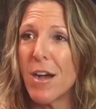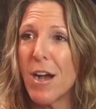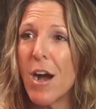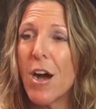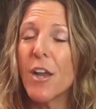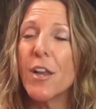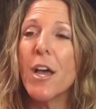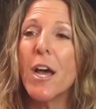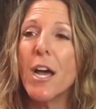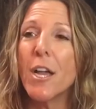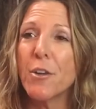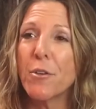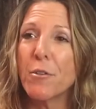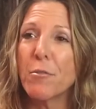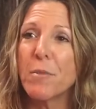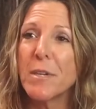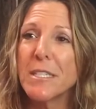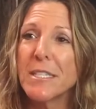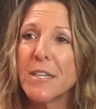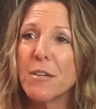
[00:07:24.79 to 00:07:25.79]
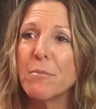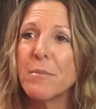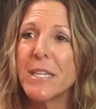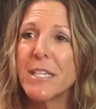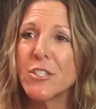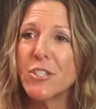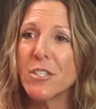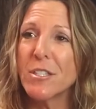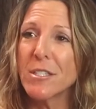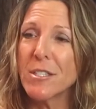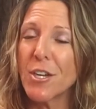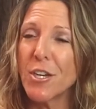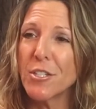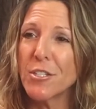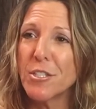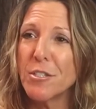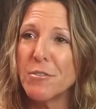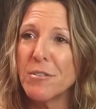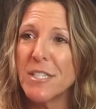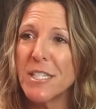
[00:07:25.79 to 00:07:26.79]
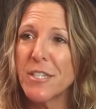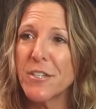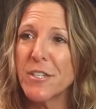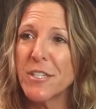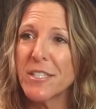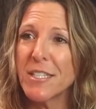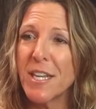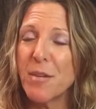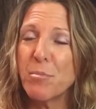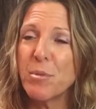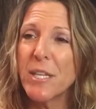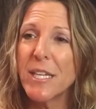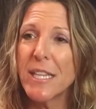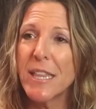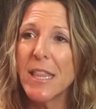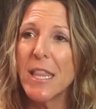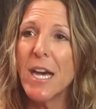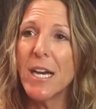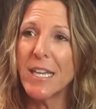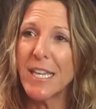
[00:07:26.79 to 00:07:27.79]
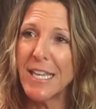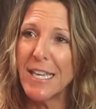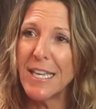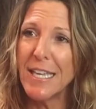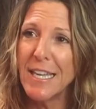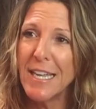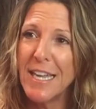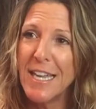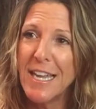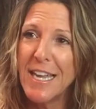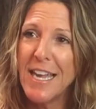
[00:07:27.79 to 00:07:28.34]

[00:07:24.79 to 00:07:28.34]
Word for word: on 101 Dalmatians cartoon series, and I played Lucky.